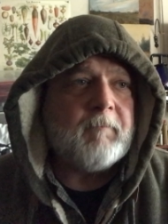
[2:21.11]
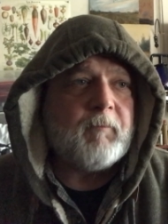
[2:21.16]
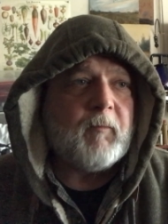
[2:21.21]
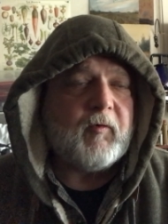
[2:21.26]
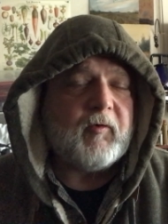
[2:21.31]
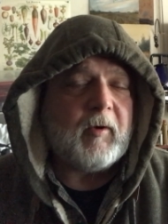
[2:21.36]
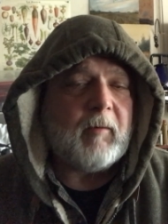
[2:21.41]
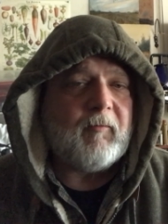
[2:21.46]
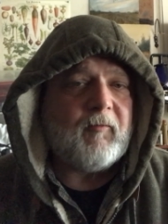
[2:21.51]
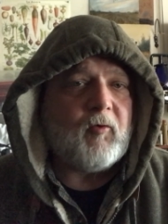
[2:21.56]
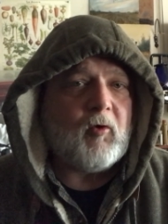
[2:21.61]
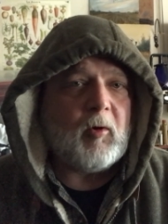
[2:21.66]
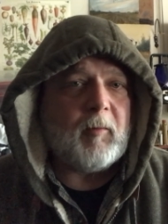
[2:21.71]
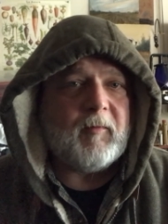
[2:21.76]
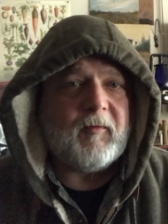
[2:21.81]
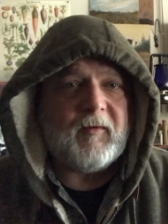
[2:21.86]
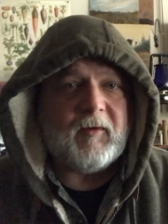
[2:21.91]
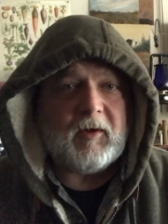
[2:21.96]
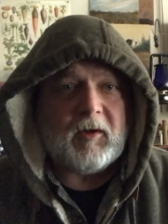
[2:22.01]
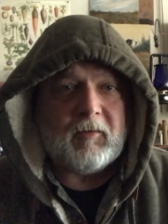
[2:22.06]
some form
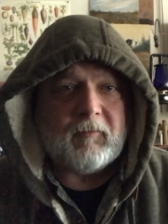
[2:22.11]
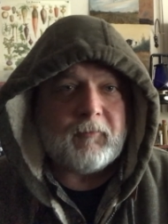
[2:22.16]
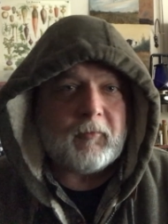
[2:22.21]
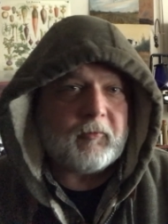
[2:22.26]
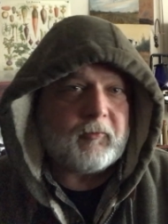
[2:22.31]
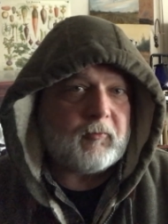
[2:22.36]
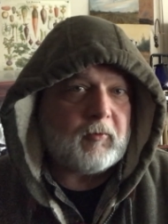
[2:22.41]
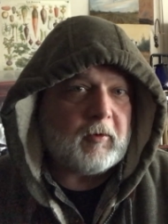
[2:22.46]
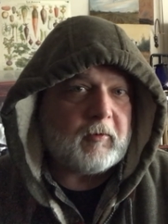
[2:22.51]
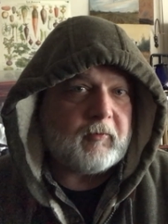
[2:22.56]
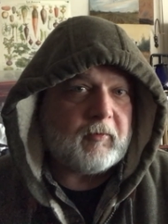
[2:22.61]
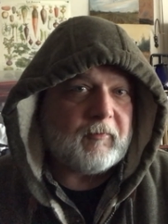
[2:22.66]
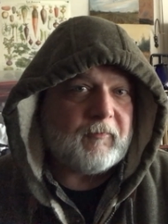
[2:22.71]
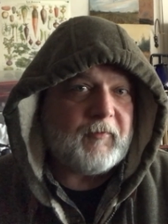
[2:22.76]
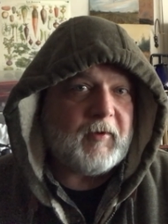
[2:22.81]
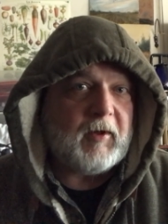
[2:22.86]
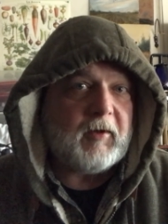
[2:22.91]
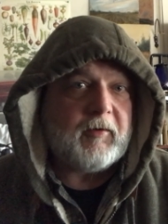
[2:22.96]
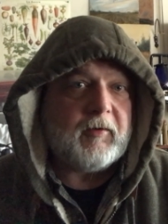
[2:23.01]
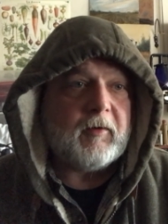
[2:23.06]
of infrastructure
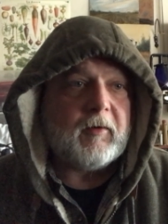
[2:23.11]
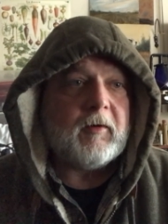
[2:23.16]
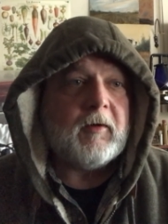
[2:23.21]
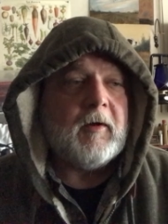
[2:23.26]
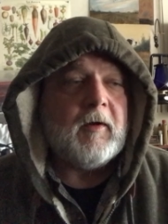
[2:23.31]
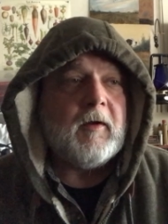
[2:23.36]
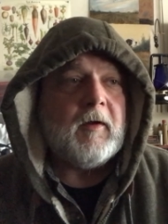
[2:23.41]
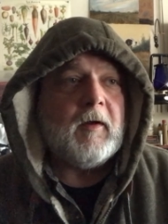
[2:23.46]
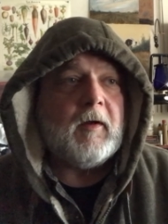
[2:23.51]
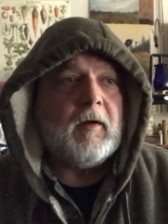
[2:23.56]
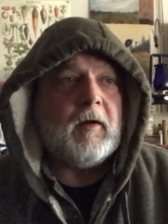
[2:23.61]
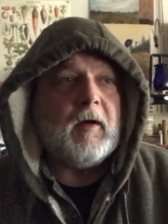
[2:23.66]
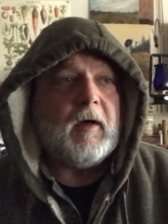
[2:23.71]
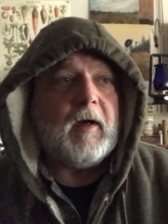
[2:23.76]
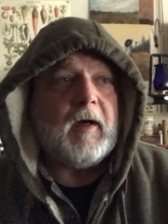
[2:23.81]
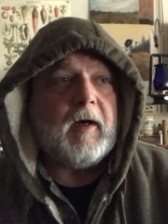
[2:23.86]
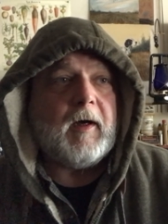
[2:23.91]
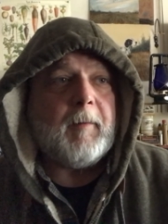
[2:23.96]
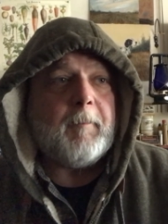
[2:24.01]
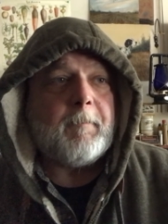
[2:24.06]
failure,
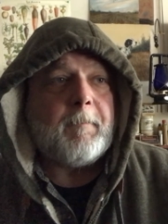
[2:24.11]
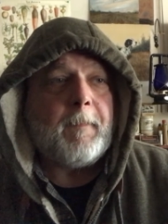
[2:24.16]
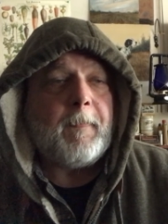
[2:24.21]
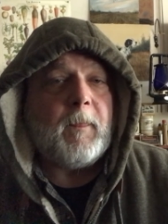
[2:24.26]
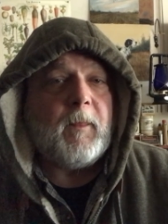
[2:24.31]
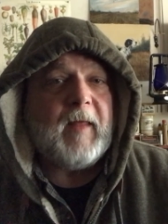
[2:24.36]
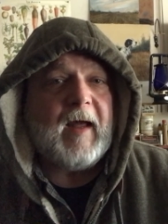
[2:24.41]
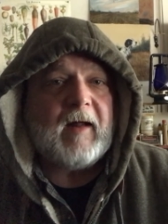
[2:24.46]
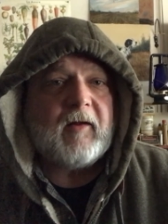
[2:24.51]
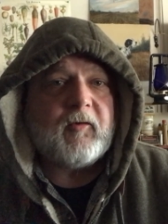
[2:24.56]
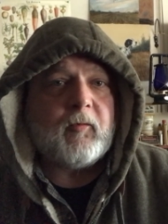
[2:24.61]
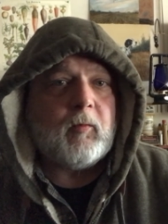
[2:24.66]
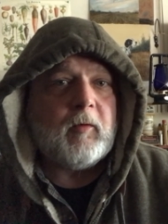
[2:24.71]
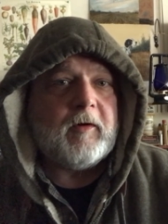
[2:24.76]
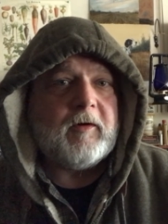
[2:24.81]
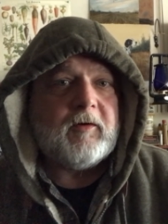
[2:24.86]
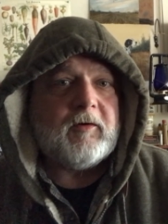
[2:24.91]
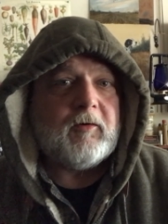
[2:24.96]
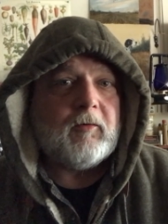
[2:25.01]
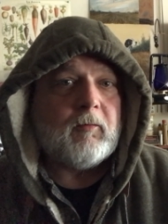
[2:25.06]
um, that's
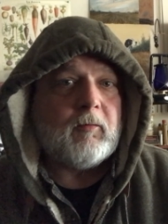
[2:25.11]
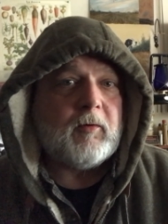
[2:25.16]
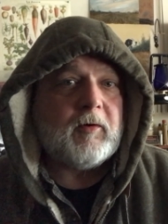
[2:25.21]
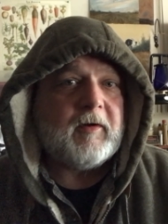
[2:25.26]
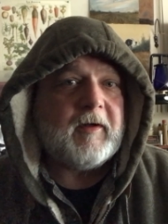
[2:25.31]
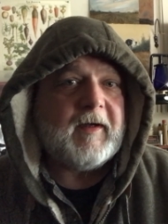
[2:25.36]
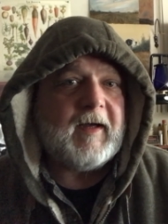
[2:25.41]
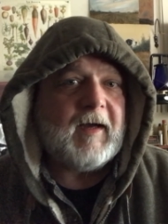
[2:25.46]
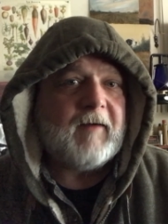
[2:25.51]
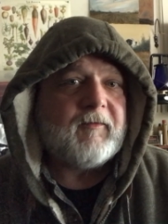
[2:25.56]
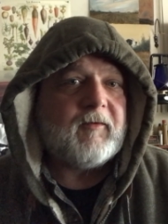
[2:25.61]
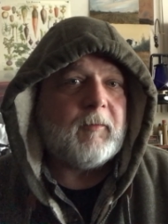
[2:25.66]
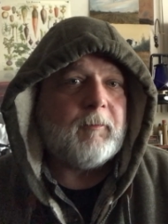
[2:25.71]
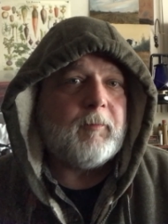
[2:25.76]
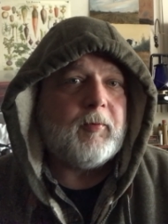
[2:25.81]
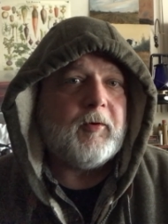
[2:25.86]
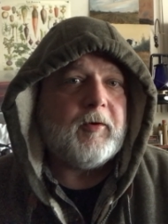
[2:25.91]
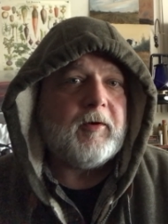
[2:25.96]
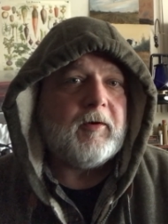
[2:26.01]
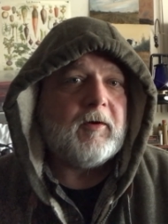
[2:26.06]
when you really have to
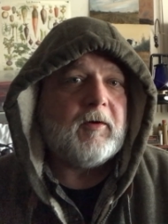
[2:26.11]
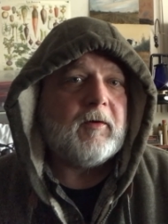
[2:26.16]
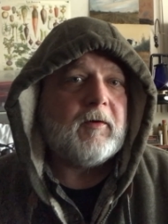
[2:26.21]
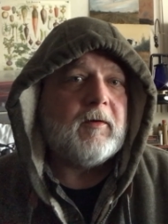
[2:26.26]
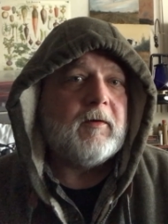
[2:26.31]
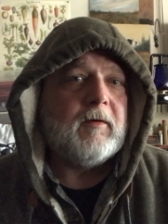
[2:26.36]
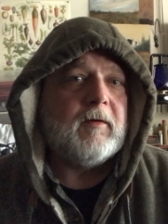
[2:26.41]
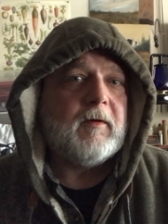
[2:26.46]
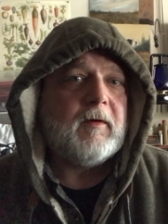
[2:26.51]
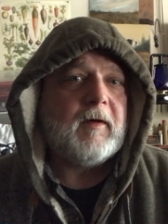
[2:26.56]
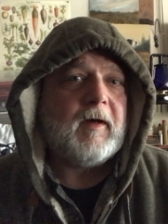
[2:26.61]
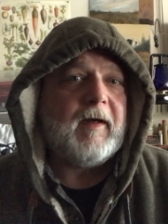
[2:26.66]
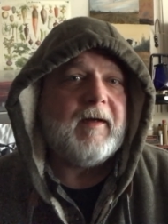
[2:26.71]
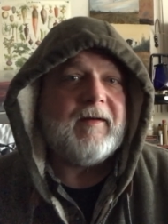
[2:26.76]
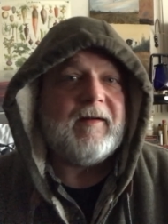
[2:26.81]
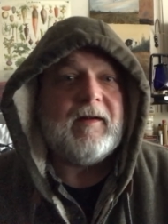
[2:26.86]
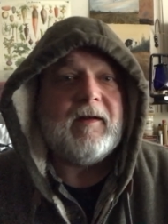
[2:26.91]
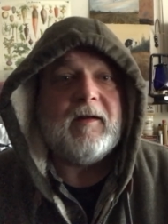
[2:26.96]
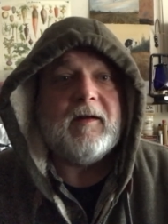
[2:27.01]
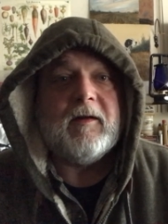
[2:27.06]
put your
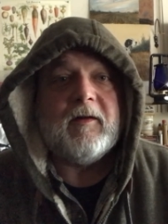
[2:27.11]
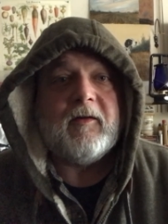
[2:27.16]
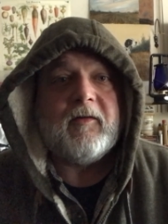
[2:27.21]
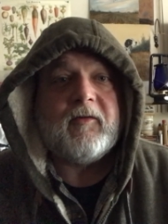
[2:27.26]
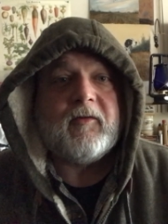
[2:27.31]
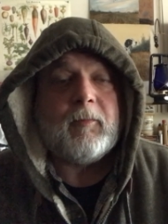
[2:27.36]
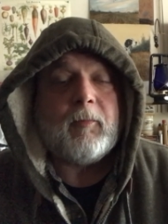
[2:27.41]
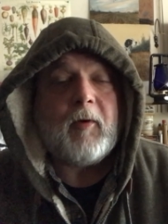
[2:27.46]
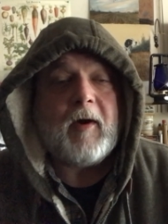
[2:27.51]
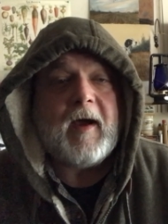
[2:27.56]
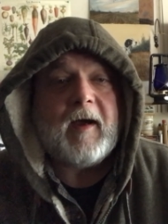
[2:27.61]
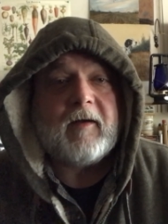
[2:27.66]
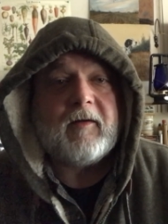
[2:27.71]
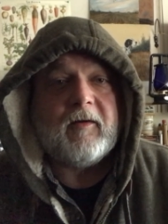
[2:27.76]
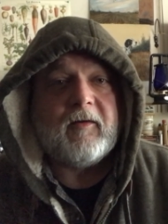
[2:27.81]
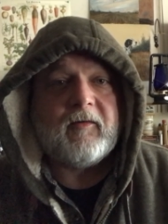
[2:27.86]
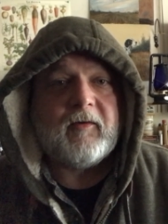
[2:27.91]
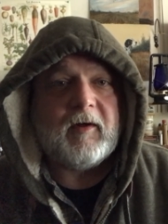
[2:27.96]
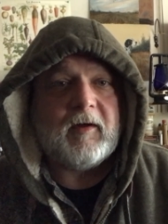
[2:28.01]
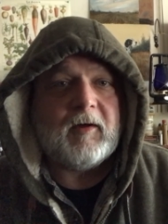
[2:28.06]
ideas to
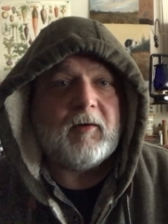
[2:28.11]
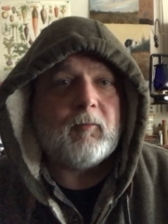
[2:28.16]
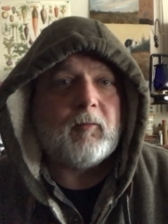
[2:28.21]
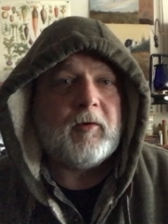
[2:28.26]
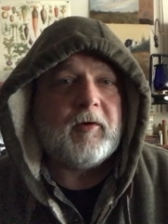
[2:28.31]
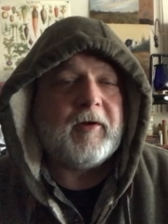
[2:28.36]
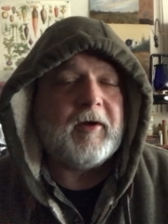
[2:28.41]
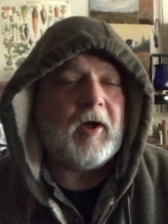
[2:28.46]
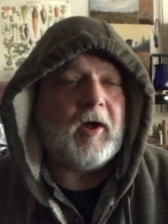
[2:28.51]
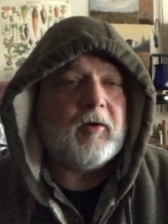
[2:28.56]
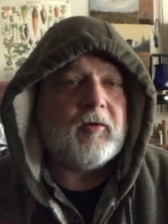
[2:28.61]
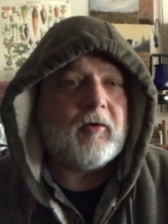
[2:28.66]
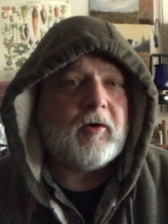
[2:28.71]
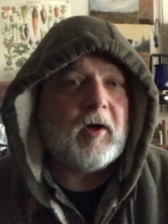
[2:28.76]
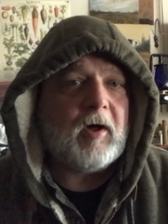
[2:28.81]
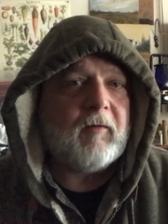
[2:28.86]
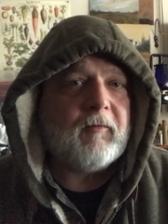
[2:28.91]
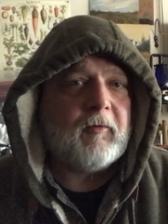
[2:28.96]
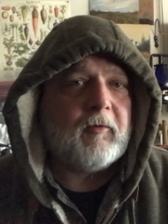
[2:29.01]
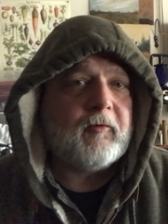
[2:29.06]
practice and it really
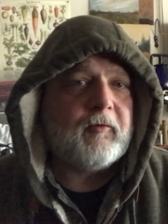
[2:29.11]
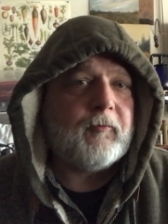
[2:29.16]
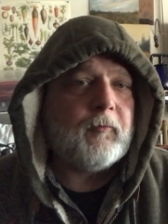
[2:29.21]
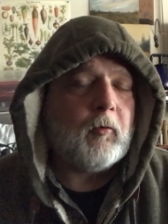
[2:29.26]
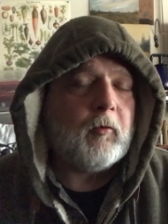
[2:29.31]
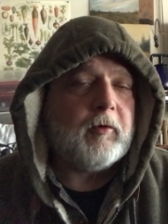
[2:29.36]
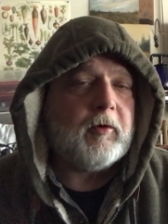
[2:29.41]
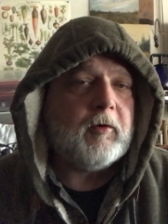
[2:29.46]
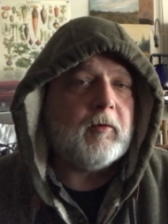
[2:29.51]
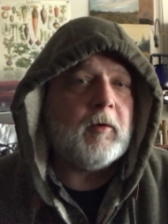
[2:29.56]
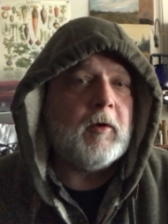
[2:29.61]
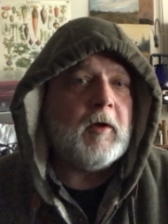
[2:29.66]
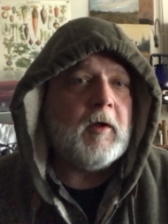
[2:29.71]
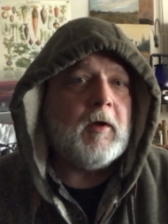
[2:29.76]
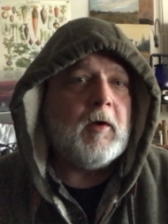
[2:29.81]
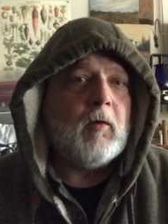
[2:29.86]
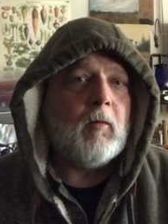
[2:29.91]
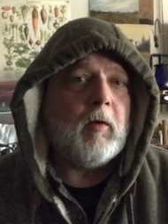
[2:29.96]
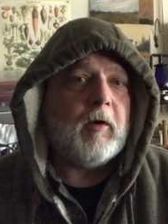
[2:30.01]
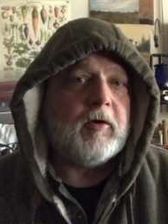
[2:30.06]
uncovers for you
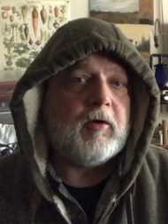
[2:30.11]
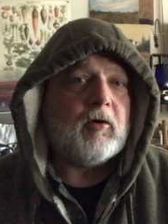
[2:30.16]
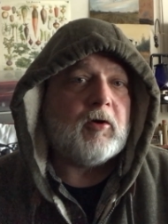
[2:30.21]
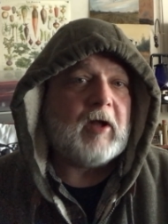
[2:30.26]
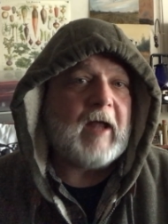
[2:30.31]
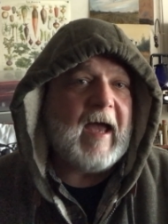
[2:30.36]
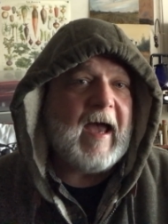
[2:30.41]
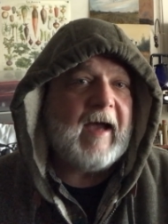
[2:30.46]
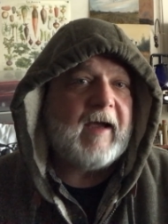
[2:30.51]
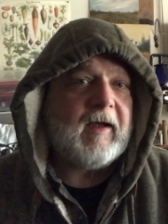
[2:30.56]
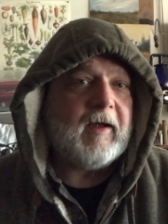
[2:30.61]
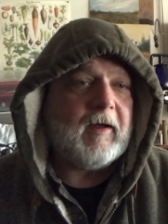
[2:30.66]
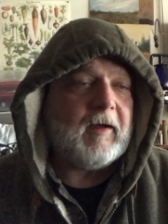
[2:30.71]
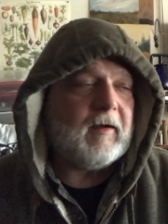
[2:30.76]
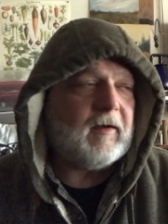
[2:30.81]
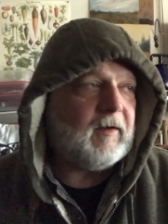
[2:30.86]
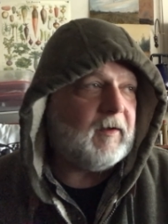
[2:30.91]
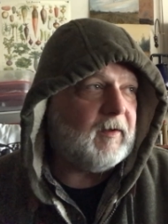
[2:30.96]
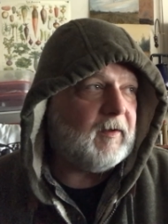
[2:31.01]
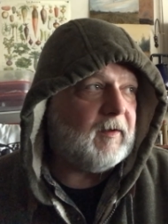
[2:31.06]
where you're
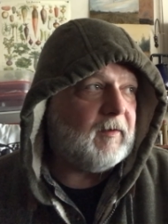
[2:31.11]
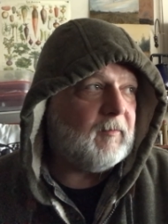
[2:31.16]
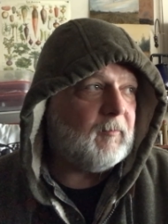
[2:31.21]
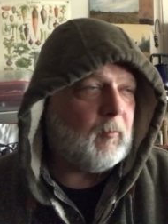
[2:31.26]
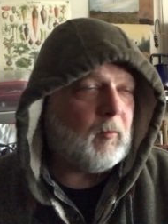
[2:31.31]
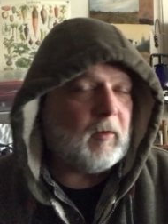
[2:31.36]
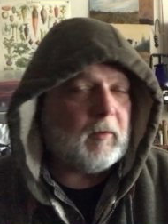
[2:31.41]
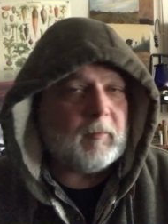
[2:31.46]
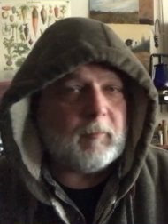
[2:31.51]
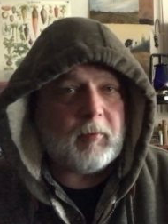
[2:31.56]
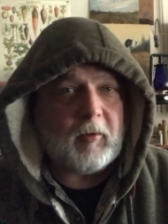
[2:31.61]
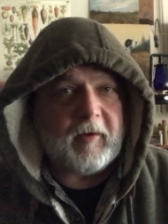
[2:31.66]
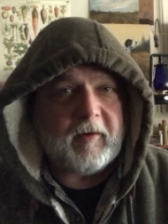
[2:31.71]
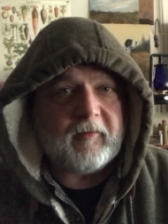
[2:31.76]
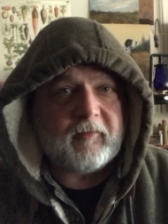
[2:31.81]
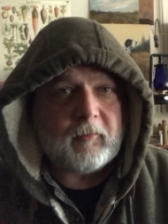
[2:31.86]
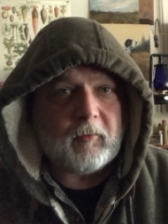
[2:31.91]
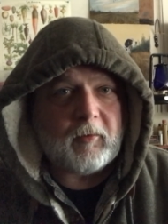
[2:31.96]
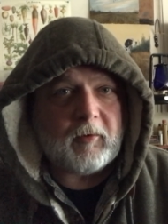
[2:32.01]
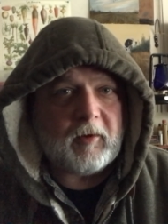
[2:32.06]
lacking in one
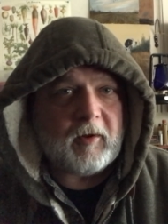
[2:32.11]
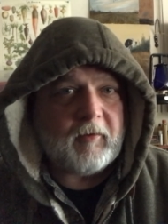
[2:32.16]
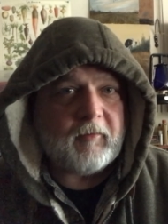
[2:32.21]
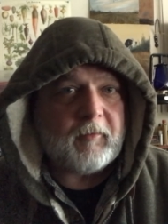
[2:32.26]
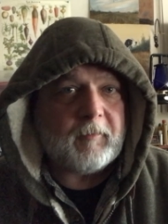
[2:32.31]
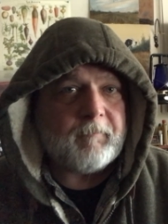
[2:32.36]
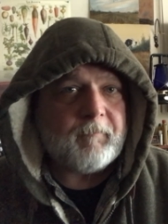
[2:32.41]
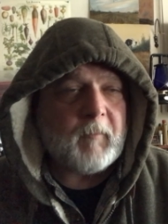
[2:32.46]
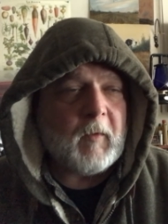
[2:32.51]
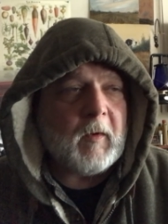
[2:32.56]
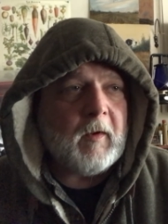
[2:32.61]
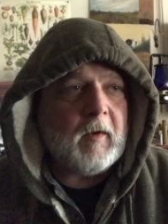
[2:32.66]
place or another.